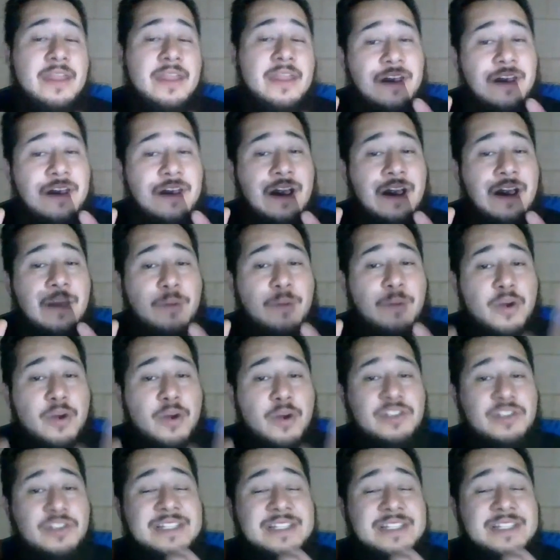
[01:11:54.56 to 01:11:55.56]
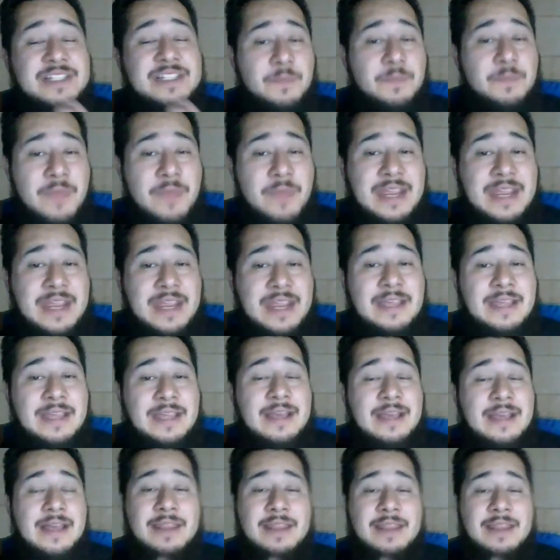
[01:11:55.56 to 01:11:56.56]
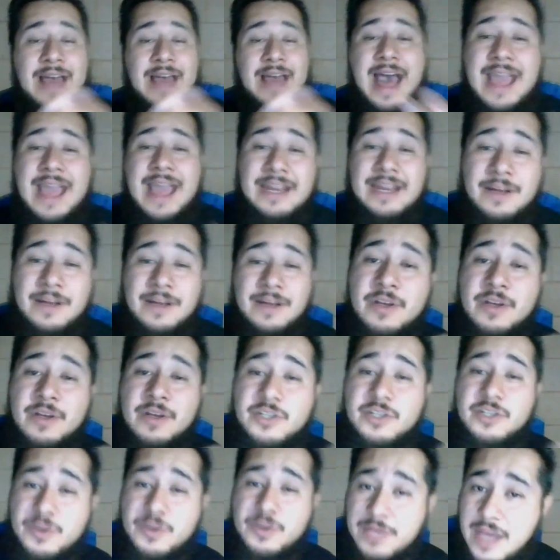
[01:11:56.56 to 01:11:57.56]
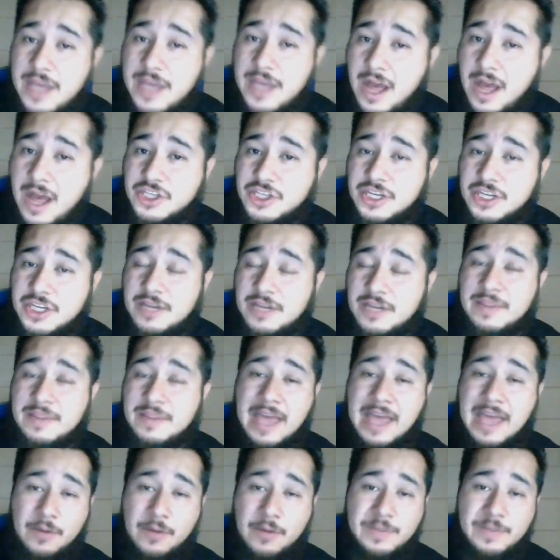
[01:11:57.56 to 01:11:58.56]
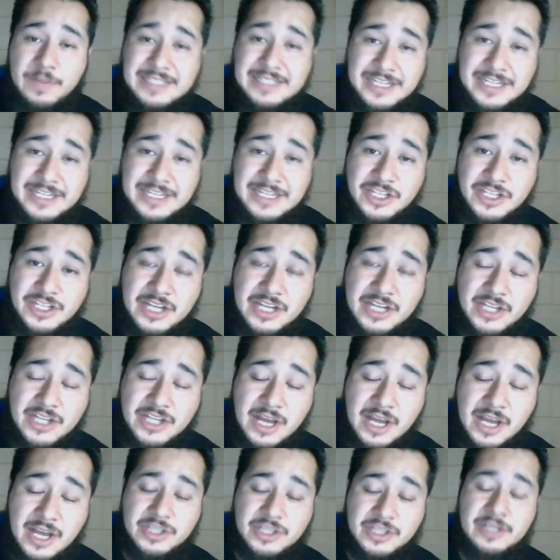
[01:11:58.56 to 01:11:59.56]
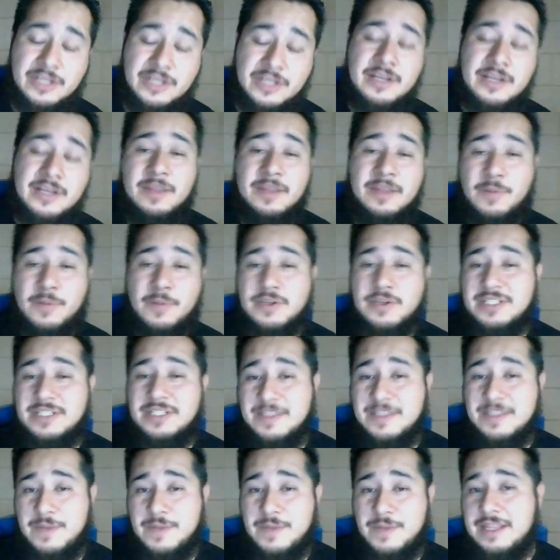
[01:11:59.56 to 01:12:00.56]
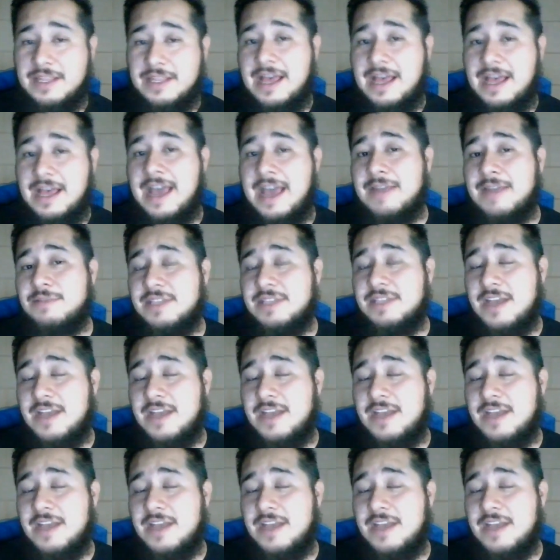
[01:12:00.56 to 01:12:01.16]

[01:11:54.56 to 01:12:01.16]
the person submitting the item to the auction, that'll be the TGH auction. The person submitting the item to